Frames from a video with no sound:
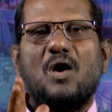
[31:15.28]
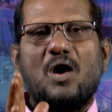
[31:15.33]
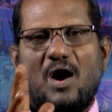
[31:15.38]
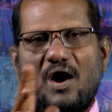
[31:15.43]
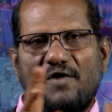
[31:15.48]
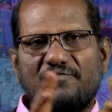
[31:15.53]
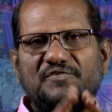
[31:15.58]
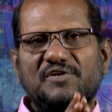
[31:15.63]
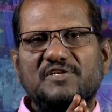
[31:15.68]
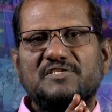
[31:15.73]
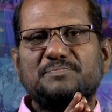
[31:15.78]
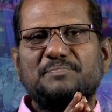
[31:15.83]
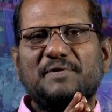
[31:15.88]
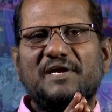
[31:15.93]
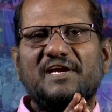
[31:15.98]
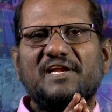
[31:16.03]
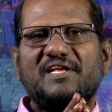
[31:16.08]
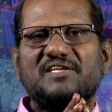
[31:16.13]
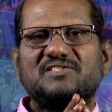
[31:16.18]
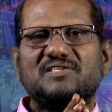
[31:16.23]
After
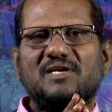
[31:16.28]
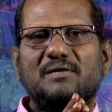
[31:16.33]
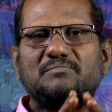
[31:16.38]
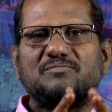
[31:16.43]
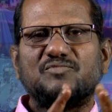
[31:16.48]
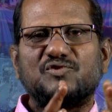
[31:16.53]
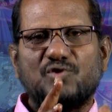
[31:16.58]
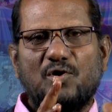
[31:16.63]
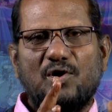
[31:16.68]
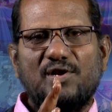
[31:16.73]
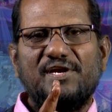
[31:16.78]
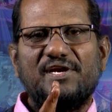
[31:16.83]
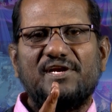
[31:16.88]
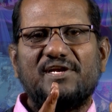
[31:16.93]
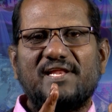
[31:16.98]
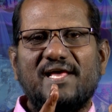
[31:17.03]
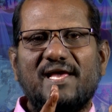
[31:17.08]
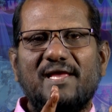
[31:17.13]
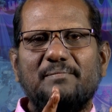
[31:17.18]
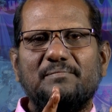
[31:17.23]
spending some
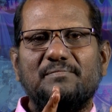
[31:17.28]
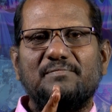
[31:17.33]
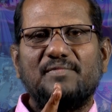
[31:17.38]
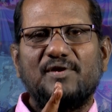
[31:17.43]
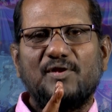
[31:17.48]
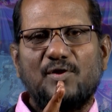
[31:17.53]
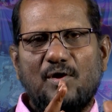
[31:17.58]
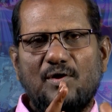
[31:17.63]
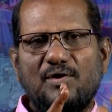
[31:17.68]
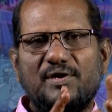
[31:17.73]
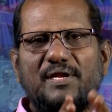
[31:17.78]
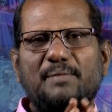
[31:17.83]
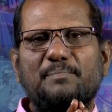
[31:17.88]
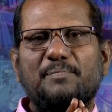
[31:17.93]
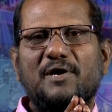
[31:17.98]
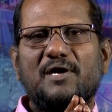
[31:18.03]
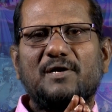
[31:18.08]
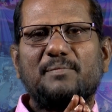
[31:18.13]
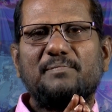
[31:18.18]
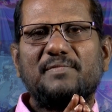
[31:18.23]
solid time in all
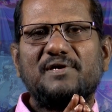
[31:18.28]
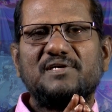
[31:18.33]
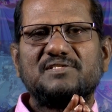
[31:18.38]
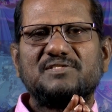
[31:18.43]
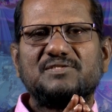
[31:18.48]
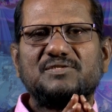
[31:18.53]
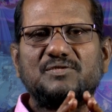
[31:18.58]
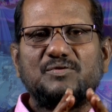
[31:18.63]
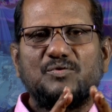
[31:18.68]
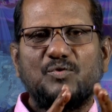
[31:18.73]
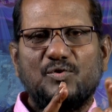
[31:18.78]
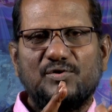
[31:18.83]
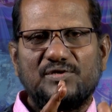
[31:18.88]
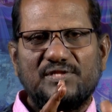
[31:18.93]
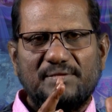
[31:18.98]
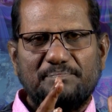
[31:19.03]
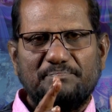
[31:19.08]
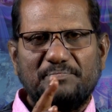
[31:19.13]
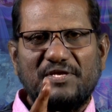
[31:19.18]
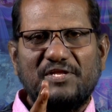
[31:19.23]
departments over
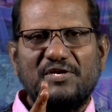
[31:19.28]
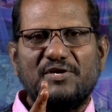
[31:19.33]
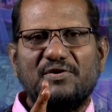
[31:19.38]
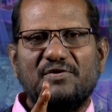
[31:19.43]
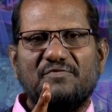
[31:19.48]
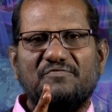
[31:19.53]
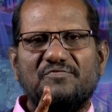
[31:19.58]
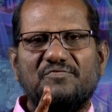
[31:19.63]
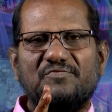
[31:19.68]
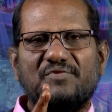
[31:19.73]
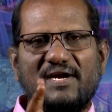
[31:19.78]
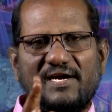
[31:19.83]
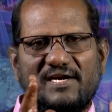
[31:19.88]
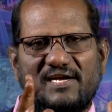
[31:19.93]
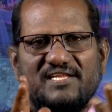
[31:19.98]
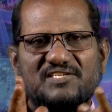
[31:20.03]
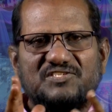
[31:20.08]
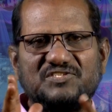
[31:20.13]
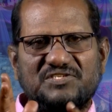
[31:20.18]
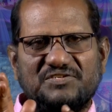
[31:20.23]
the period of
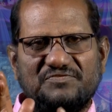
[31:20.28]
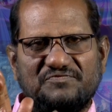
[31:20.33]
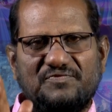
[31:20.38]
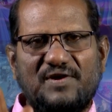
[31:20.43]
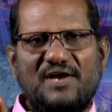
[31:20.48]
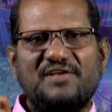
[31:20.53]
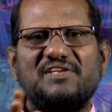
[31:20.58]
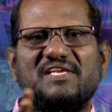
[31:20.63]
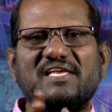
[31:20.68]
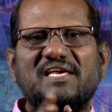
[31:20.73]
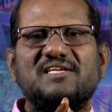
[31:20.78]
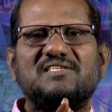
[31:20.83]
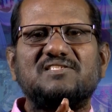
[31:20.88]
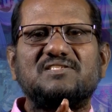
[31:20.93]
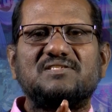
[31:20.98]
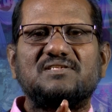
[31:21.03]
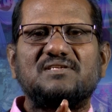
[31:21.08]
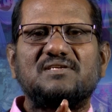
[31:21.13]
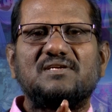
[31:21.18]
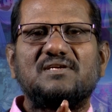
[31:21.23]
at least 5
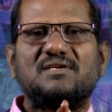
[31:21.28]
years,